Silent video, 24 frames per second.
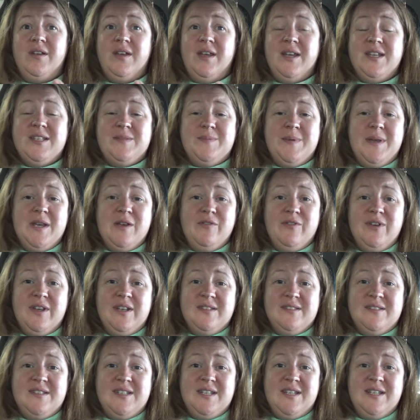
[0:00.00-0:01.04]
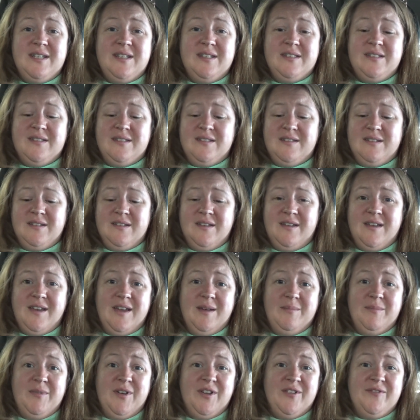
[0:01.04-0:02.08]
experiences,
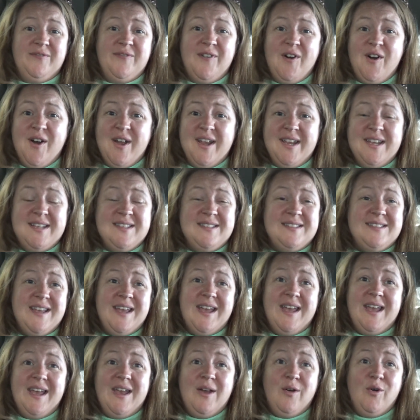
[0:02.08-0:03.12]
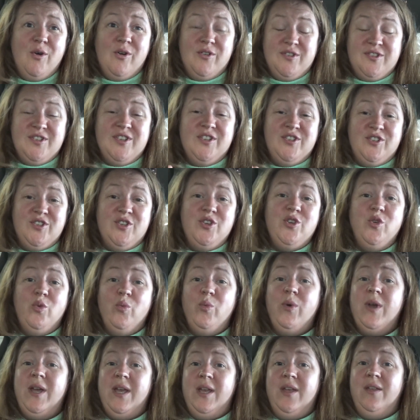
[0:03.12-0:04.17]
advice to do
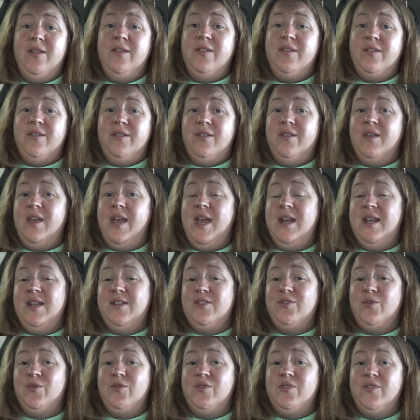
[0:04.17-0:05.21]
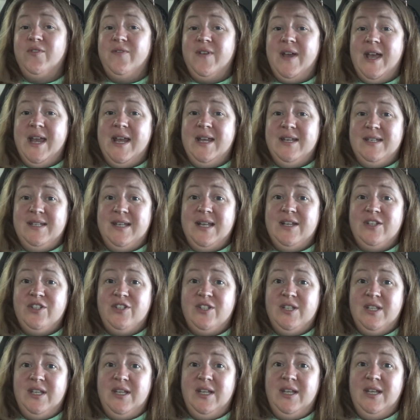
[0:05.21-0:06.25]
with any sort of
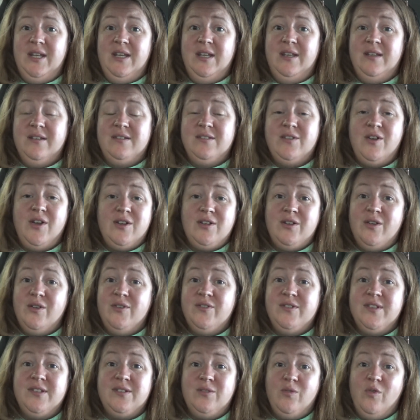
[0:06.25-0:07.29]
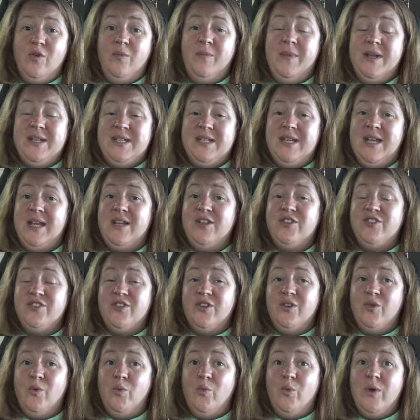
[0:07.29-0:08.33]
ADHD diagnosis or
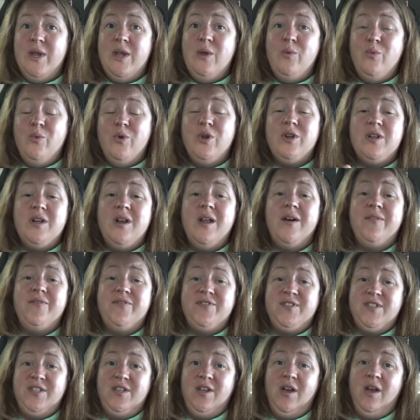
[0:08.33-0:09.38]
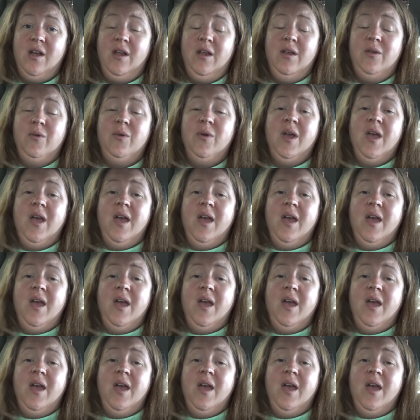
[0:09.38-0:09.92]
medication? We would love to know,